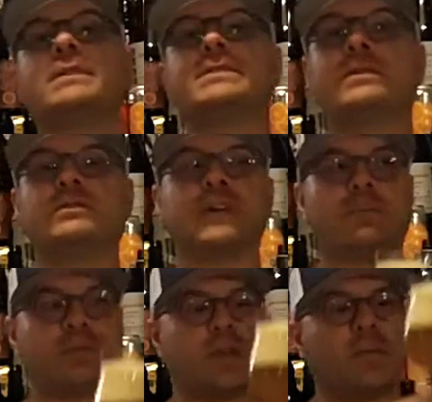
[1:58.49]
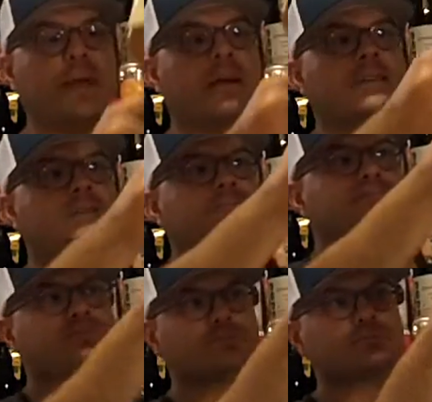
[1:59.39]
let's see what's up with the appearance.
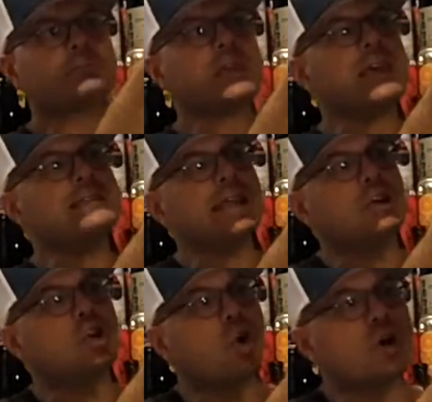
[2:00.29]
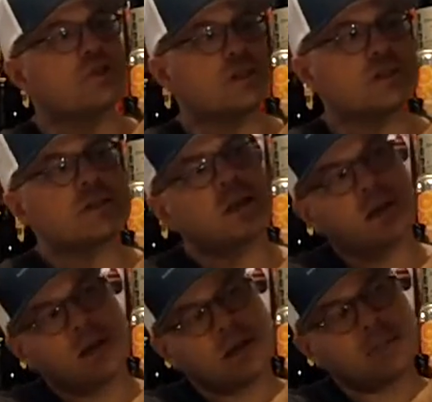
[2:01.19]
It's a gorgeous,
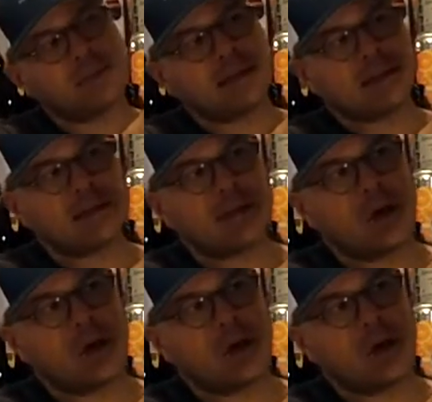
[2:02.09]
completely